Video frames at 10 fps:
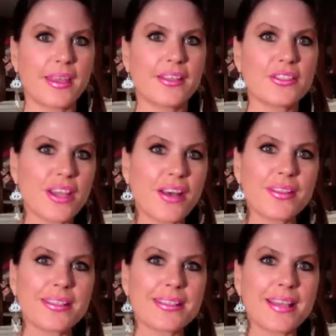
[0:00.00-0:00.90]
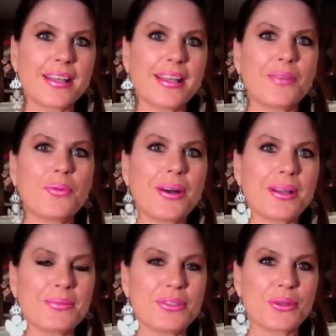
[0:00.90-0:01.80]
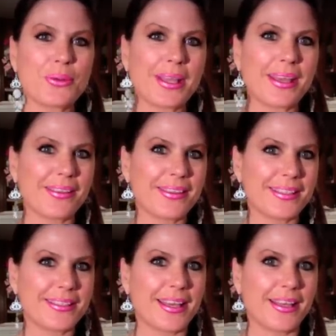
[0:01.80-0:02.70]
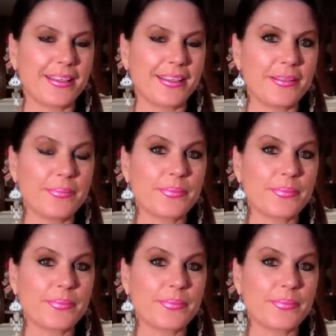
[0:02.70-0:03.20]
Ciao, this is Anna and welcome to Quick Healthy Italian.